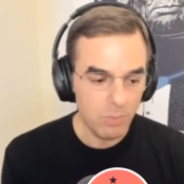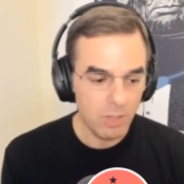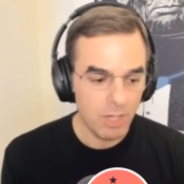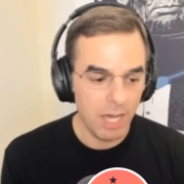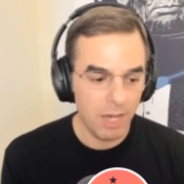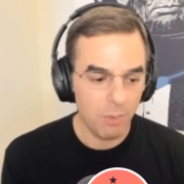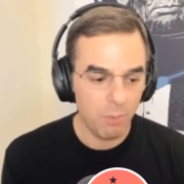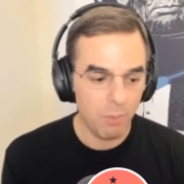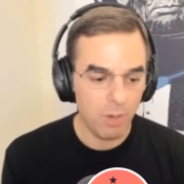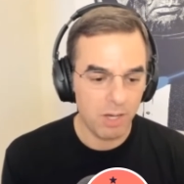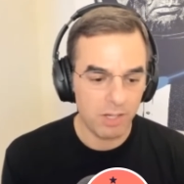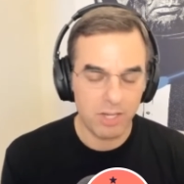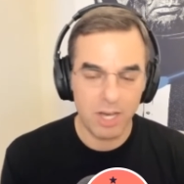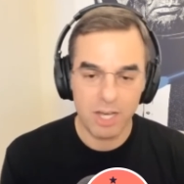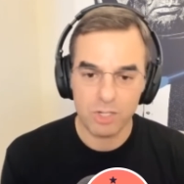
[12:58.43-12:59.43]
how
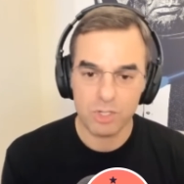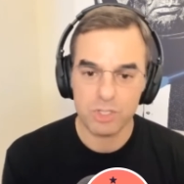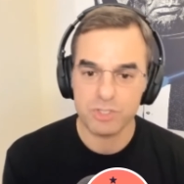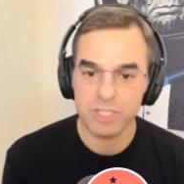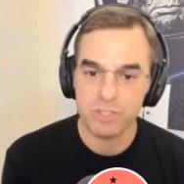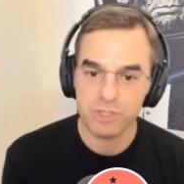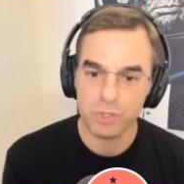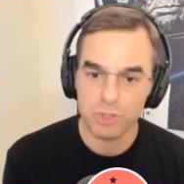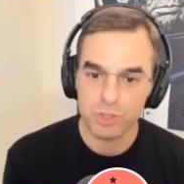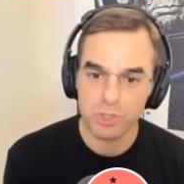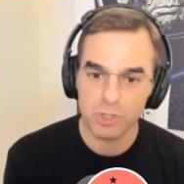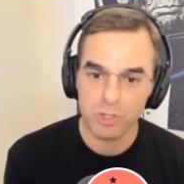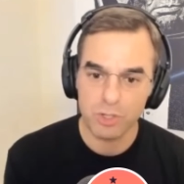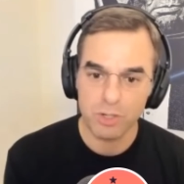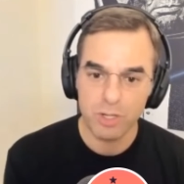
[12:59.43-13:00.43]
Congress needs to
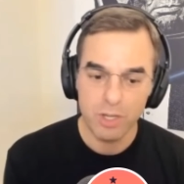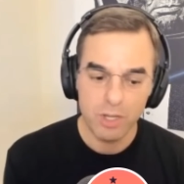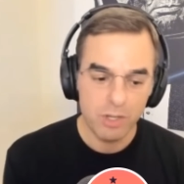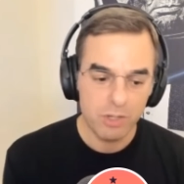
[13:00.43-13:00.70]
return